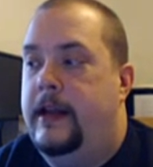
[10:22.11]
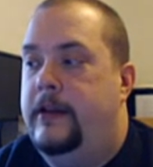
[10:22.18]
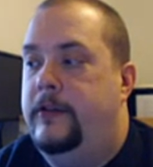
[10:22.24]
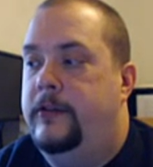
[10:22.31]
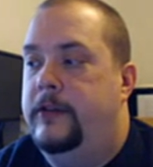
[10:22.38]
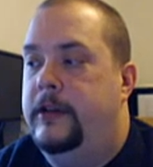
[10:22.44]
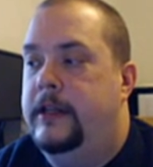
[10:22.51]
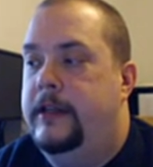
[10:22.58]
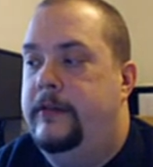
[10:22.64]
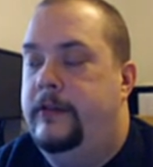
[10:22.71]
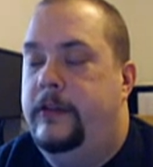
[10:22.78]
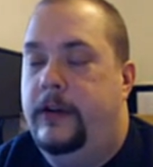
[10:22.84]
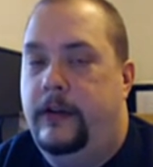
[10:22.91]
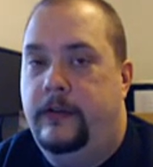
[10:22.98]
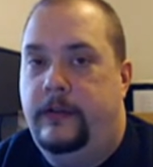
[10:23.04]
I usually leave
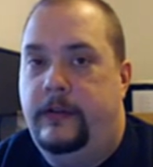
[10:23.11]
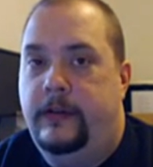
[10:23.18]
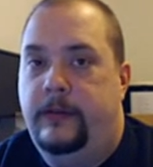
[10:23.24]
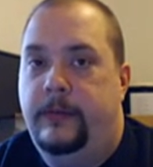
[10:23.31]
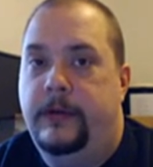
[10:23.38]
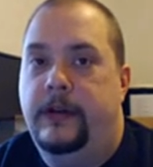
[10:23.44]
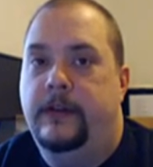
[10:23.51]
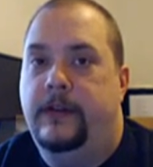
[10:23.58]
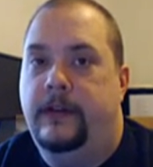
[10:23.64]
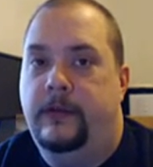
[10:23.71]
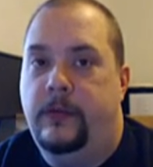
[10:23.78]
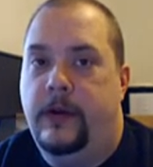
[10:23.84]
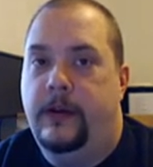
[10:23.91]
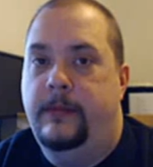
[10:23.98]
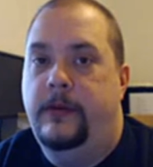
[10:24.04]
Celsius because
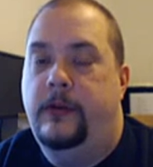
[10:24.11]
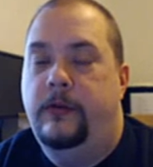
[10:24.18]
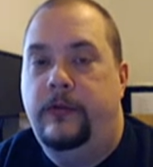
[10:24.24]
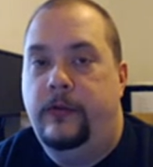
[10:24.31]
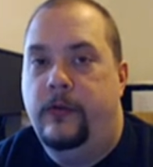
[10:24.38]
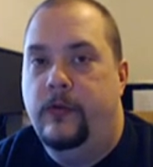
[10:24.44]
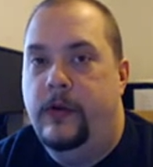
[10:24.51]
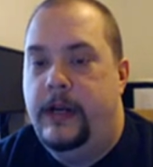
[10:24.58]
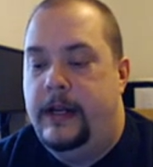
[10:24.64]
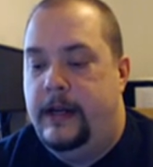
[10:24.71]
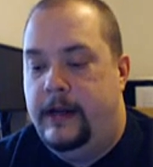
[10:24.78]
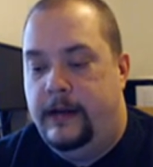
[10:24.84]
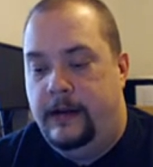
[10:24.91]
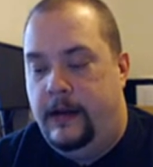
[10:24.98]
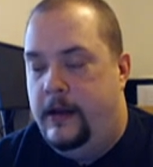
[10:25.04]
that's what I'm used to
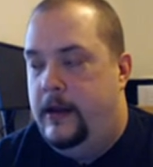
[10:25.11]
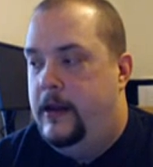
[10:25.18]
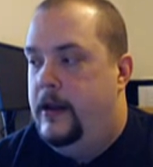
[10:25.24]
reading